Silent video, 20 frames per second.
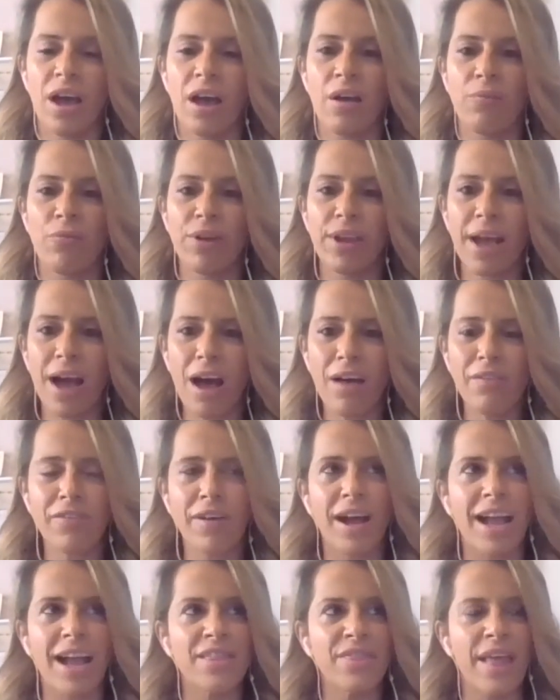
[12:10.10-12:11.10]
recover,
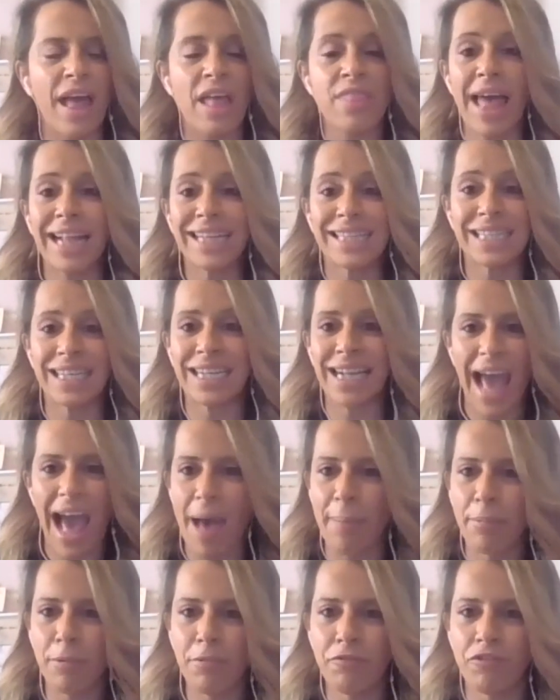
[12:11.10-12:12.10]
and that didn't
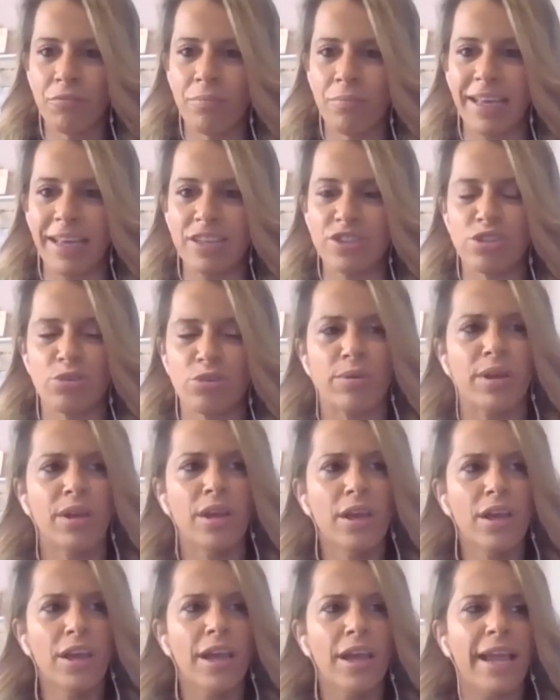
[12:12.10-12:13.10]
happen for me. So
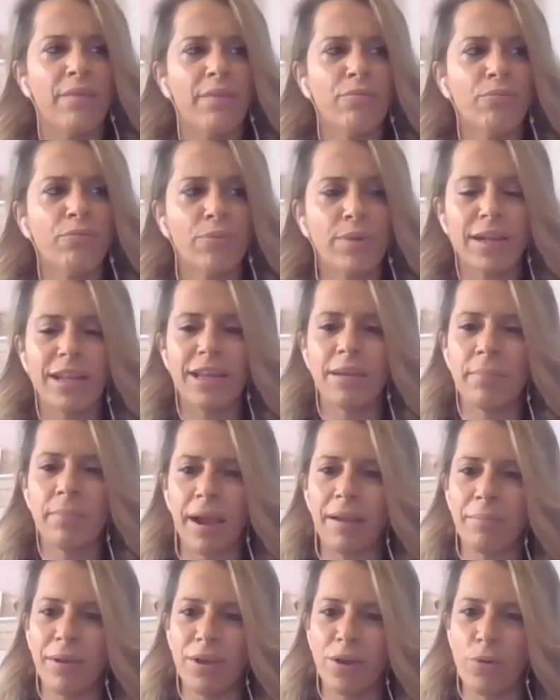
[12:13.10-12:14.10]
it really
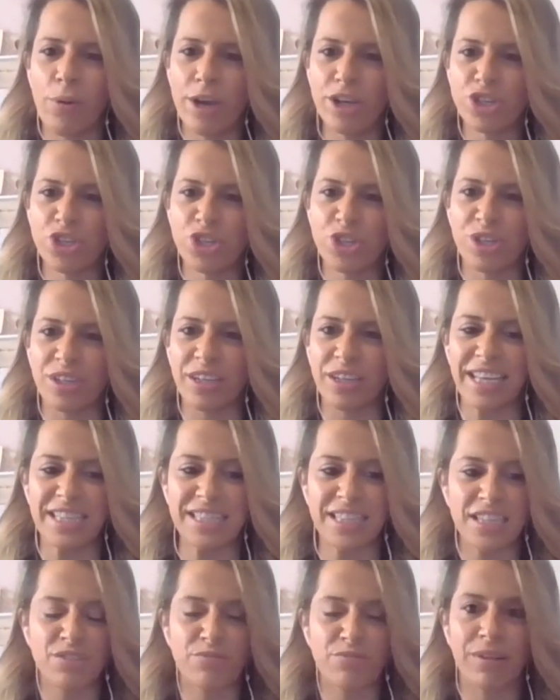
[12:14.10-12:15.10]
made me question, is
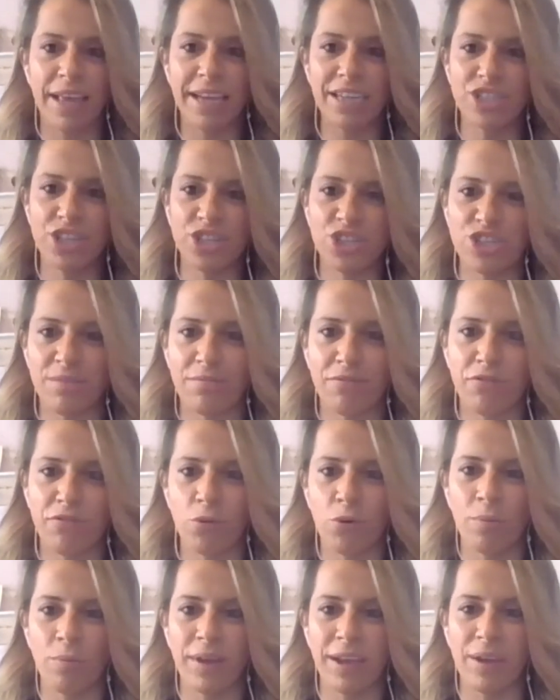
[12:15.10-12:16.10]
this relationship
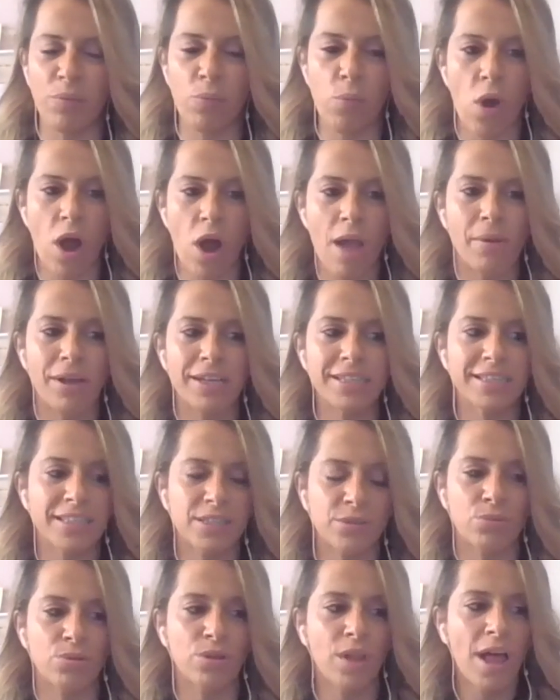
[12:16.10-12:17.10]
for me? Why am I
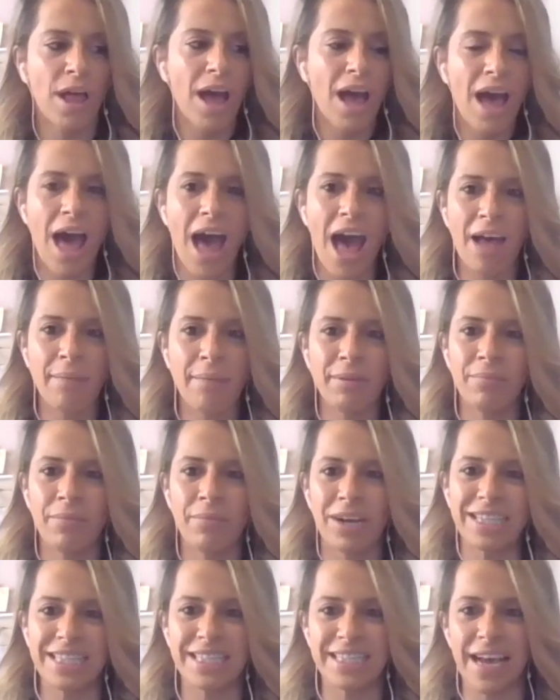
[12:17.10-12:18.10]
still harming
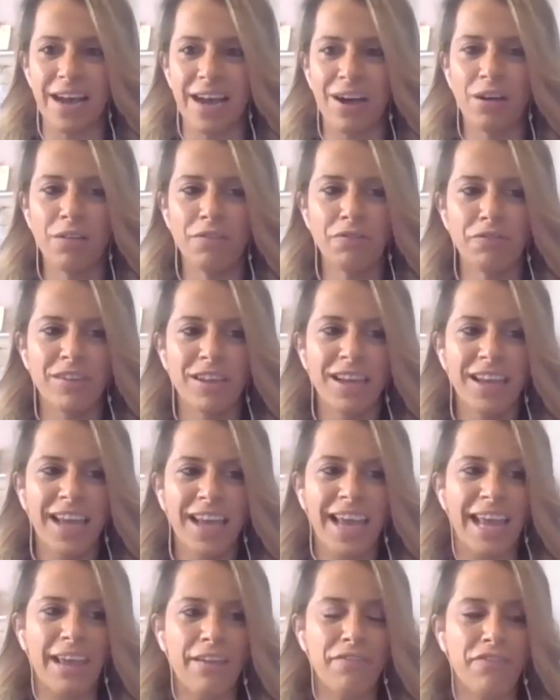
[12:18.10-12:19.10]
myself
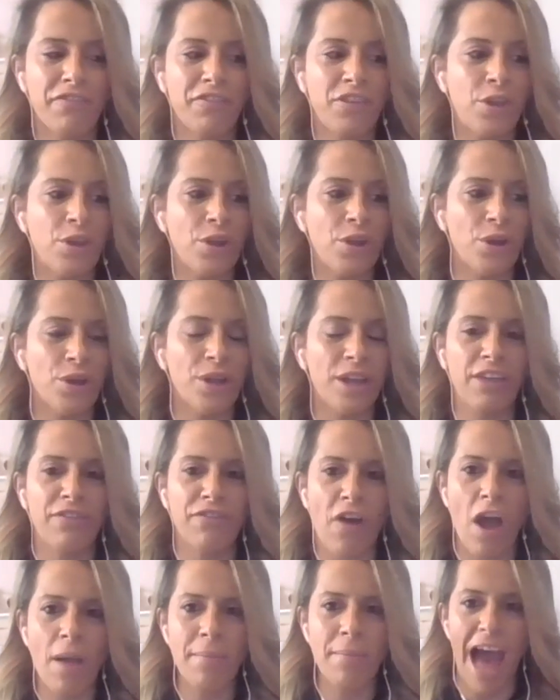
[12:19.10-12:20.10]
if, you know, if
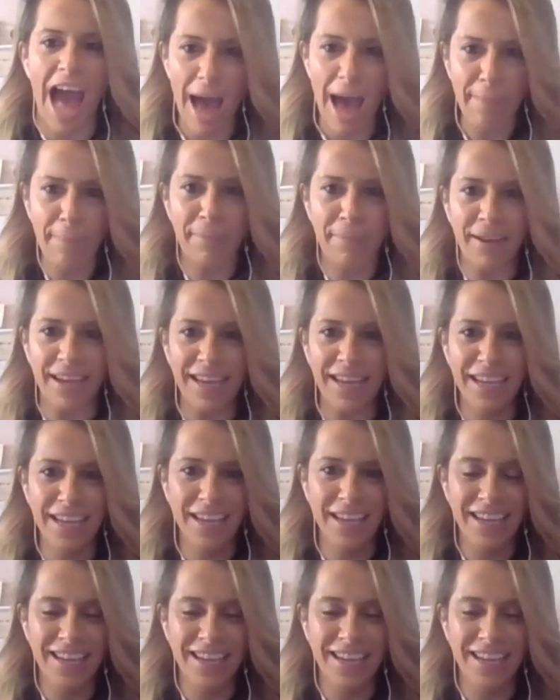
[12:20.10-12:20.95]
I'm happy?